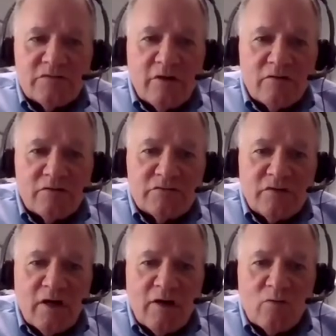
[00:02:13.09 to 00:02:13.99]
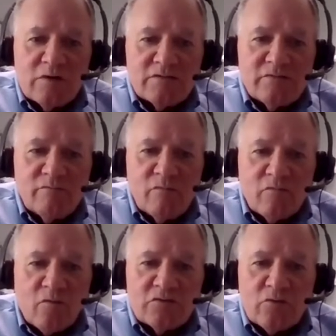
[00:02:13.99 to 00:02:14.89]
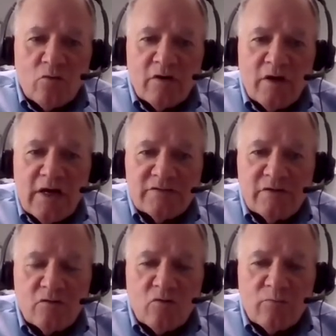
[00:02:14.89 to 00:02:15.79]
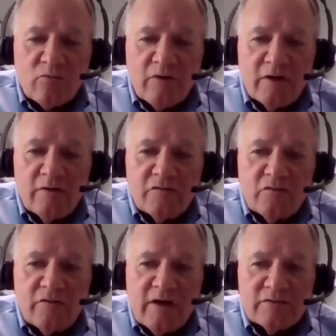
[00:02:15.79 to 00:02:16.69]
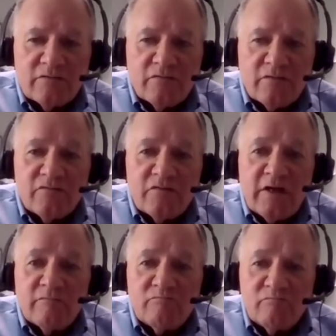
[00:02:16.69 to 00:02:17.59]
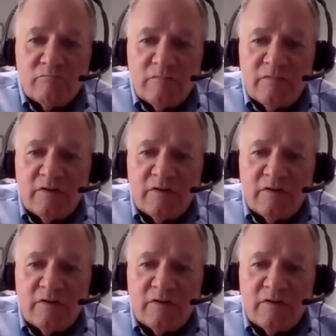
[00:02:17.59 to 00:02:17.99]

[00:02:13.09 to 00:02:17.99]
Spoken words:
Centers was first organized and incorporated in 2015,